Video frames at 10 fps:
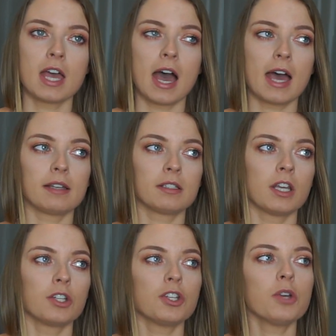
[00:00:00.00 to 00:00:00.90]
And
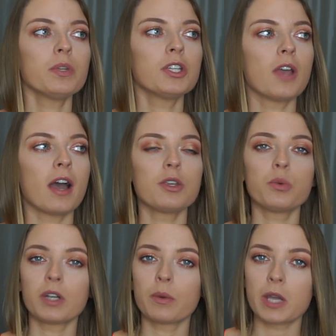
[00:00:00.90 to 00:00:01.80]
do you know when you
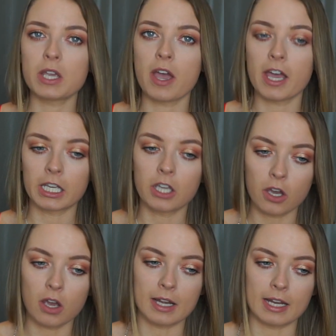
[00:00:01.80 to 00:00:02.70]
want to wear your hair
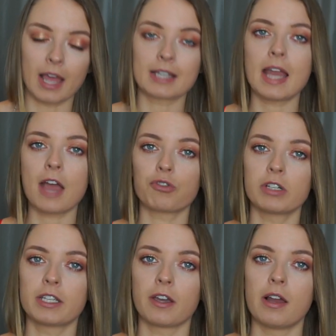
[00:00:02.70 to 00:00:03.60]
curly, like
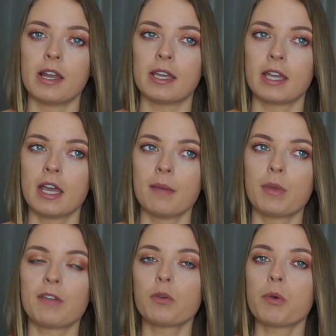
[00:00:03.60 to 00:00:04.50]
naturally curly,
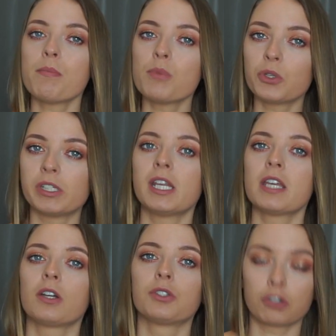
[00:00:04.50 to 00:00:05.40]
but if you put mousse in it,
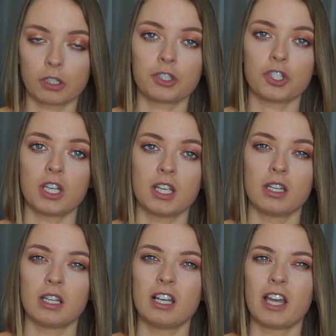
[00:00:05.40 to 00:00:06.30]
it goes
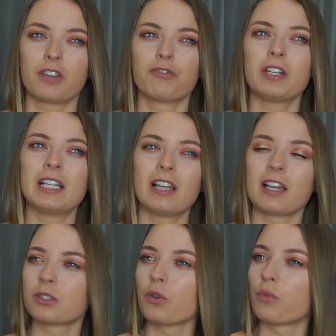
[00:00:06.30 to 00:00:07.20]
crunchy, like a really
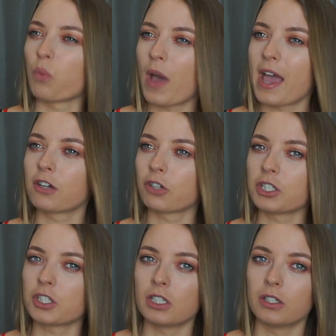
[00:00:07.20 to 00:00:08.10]
like sort of wet
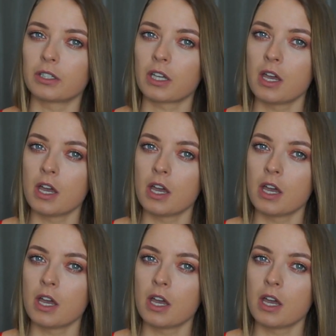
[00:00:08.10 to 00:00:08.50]
crunchy look.